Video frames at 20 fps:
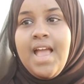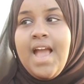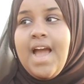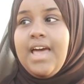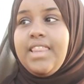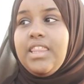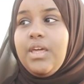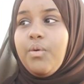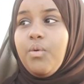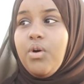
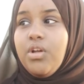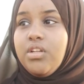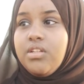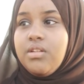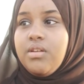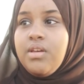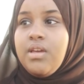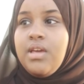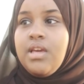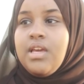and they
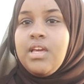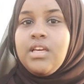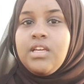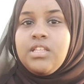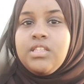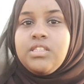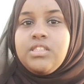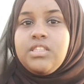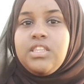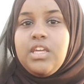
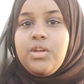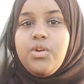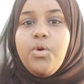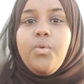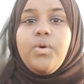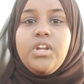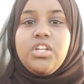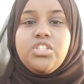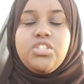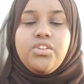don't
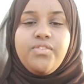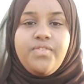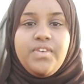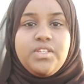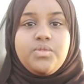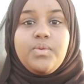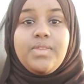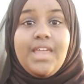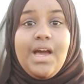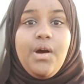want to do
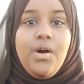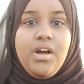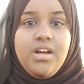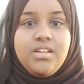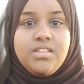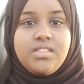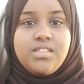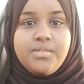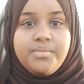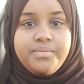things without
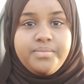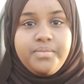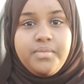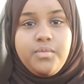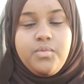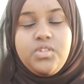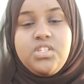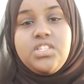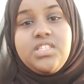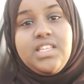us,
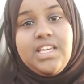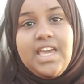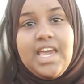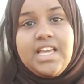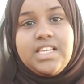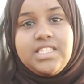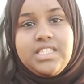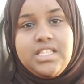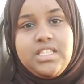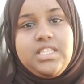which is the
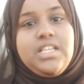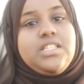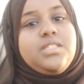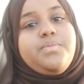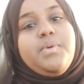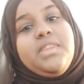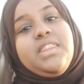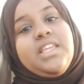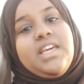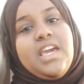case, that's
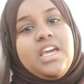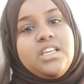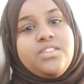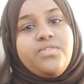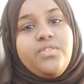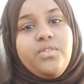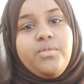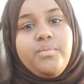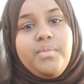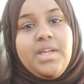been the case
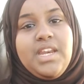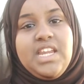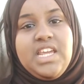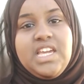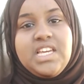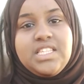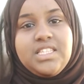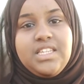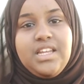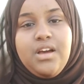for many
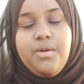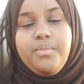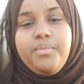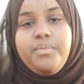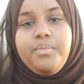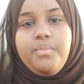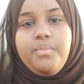years now.